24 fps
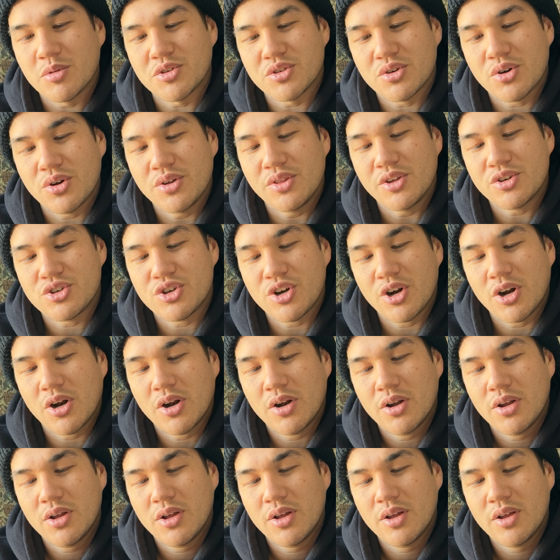Missouri this year.
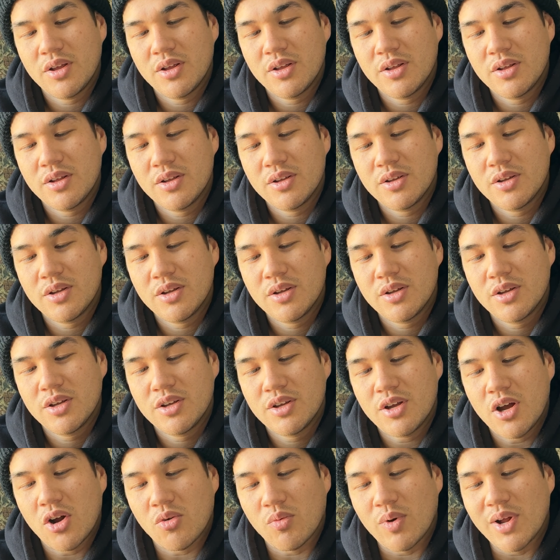
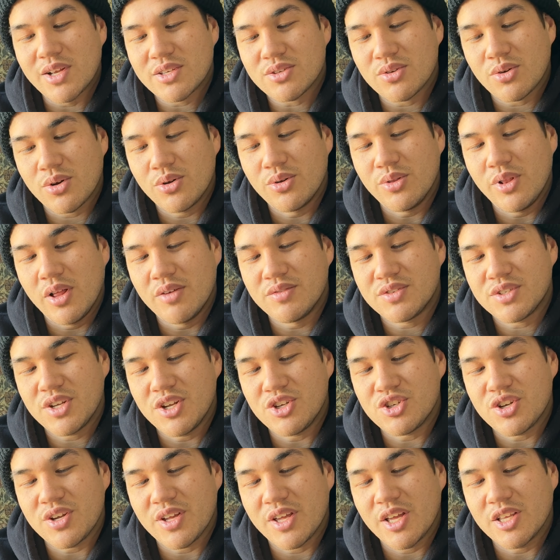A wrestler who loves
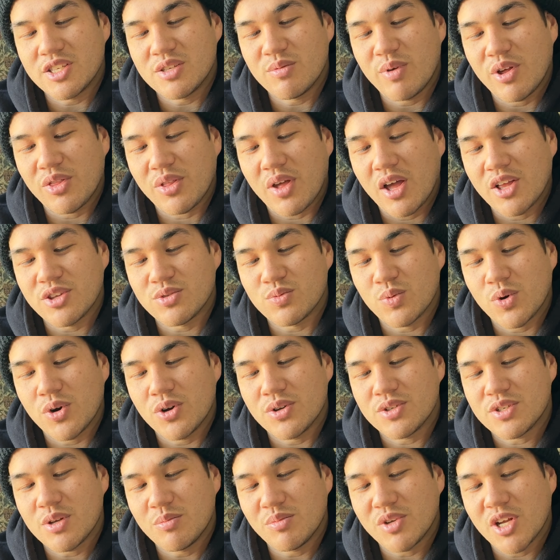teaching kids about the God's
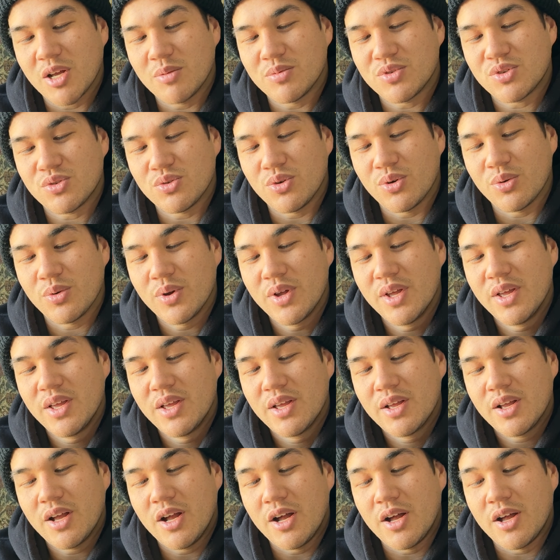word, sometimes
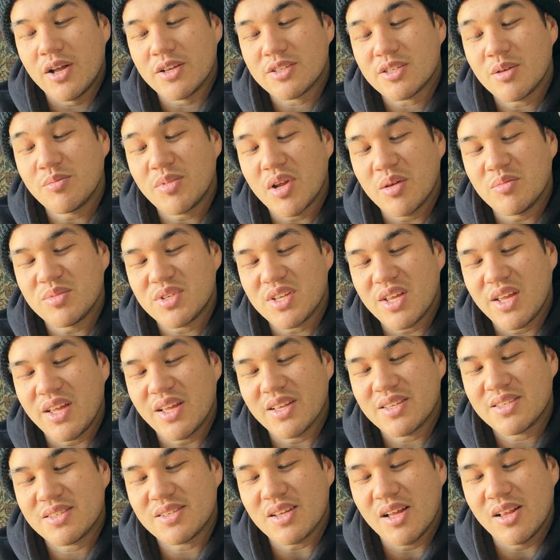he
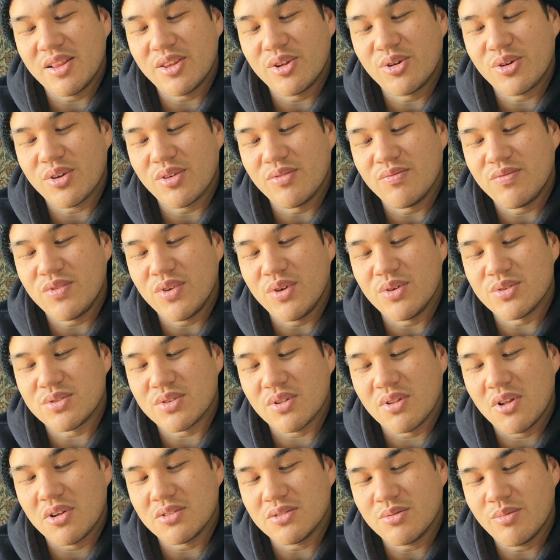gets a little confused
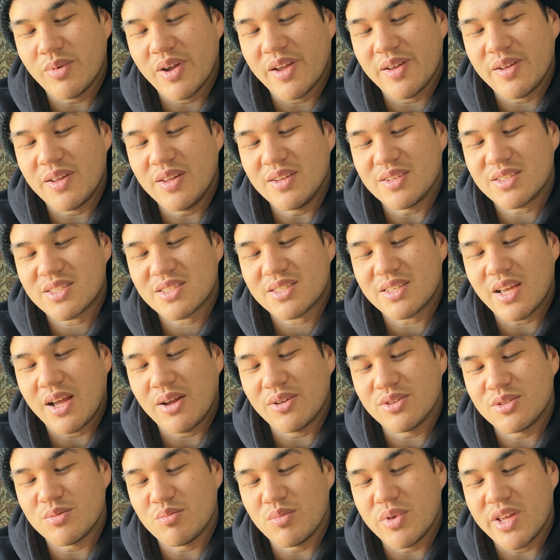along the way. He
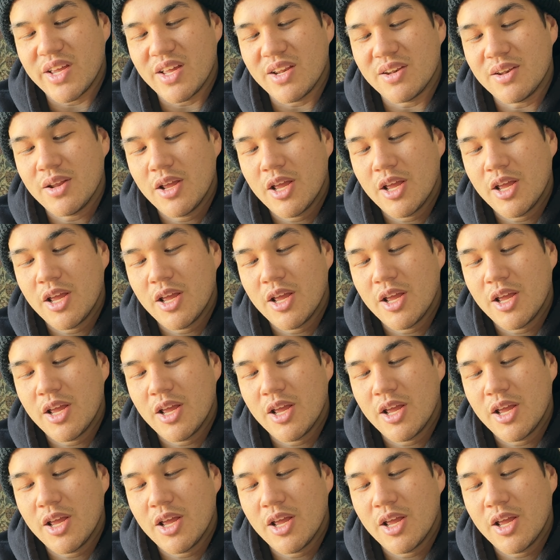sounds mean.